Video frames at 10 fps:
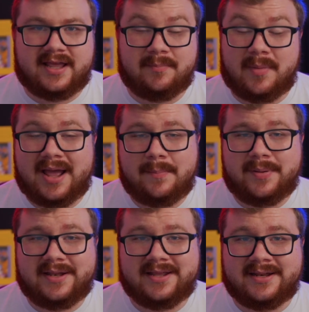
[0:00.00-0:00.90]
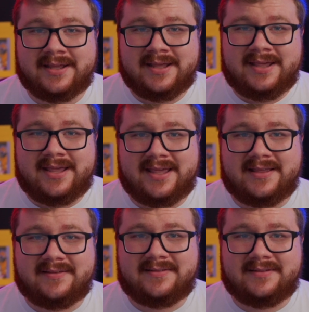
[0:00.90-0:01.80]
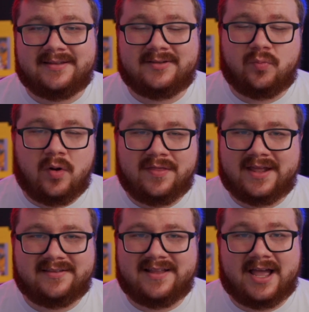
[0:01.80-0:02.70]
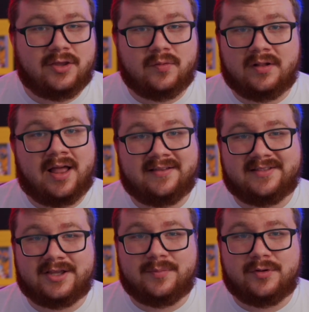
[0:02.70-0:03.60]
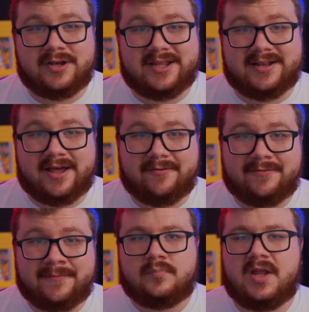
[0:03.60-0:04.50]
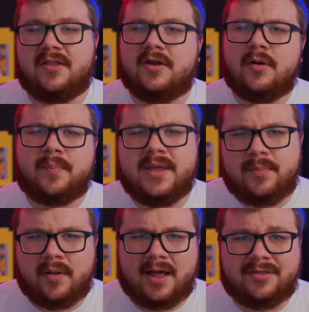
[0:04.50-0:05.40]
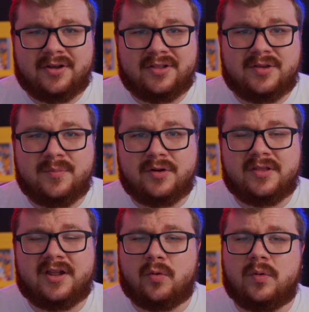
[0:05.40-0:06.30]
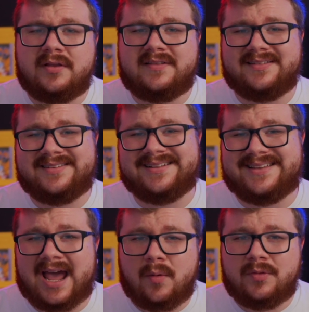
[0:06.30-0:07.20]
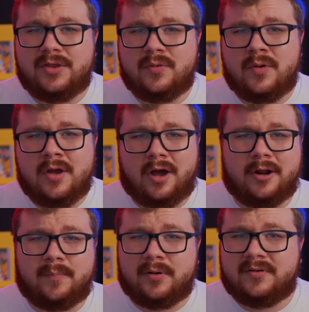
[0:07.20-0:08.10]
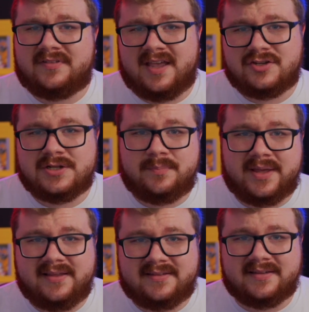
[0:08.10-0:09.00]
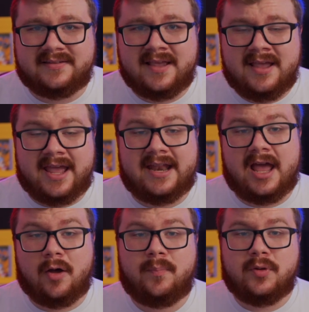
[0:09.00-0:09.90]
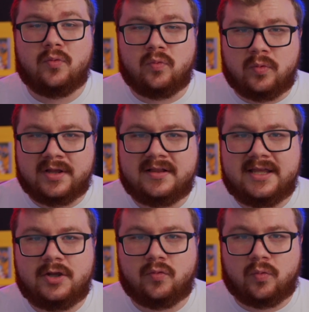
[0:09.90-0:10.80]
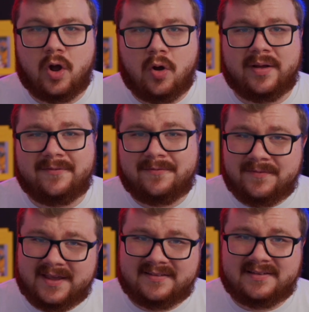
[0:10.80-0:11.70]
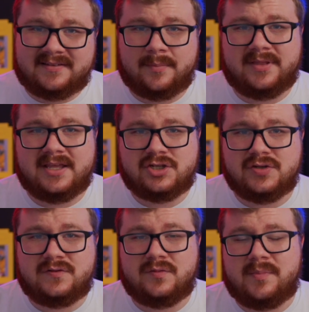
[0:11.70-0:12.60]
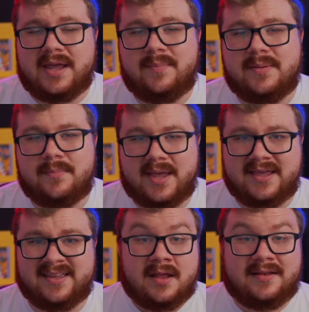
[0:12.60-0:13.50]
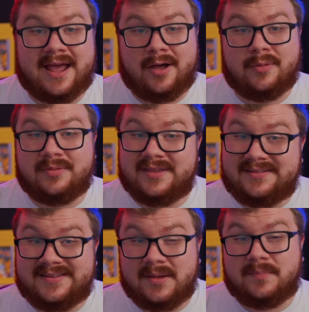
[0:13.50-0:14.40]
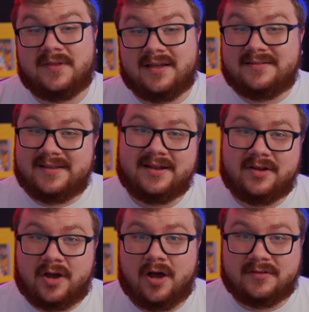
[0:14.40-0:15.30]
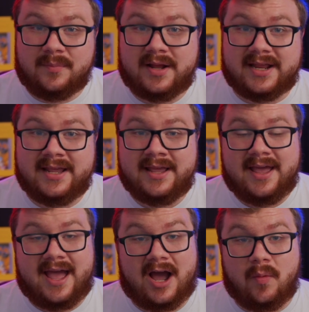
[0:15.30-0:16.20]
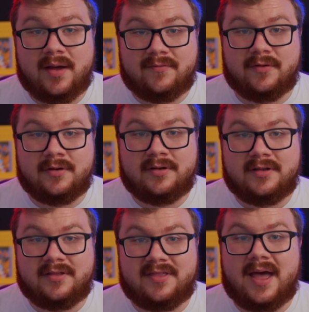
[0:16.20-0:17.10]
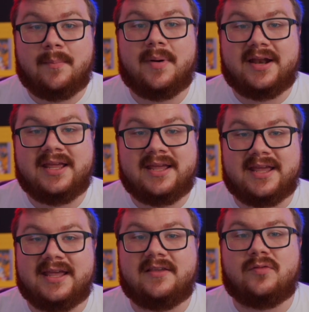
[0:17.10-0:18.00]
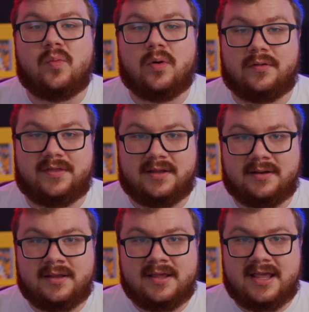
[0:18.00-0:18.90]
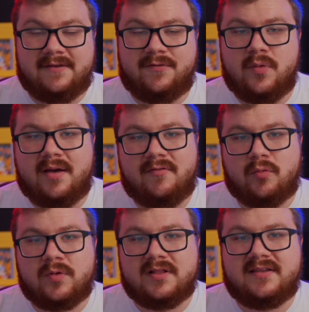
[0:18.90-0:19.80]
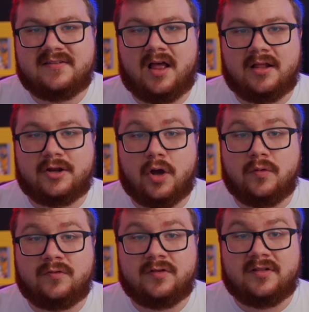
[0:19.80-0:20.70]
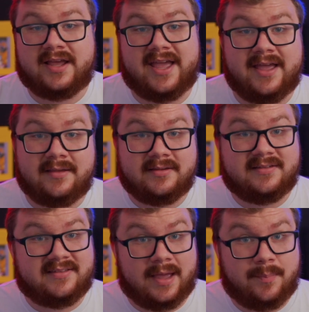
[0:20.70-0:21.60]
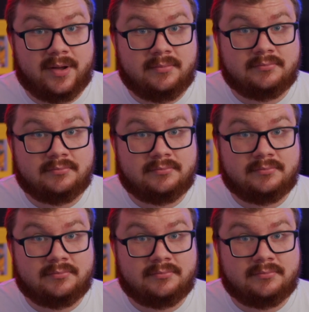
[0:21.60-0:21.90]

in my opinion, is one that is not utilized in the community enough. Now, there are people out there in the community that are willing to sit down with you on a per session basis and help you really grow and fix some of the issues you may be making. Now, this tip does tend to cost money. However, that money is worth it. If you have a really solid coach like a Sampa